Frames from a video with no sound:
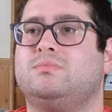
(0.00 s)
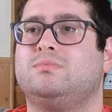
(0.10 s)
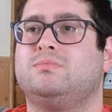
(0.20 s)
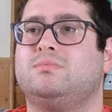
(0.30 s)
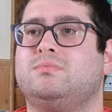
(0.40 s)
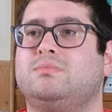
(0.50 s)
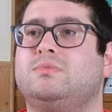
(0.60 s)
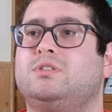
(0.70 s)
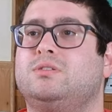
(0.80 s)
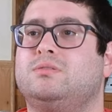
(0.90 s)
gotta be kidding
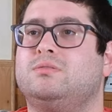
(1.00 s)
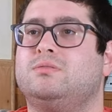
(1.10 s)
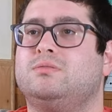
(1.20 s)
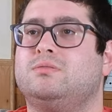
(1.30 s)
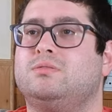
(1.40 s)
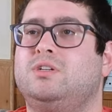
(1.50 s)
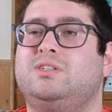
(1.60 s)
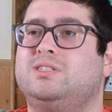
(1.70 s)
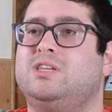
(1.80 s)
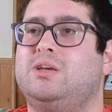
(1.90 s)
me. You
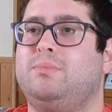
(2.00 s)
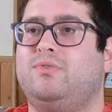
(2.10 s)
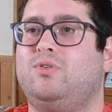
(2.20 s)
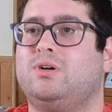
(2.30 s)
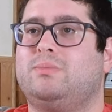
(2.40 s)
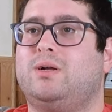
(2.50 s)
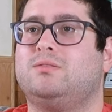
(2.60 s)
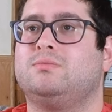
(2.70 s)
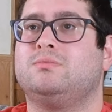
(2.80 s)
didn't see it before? Come on.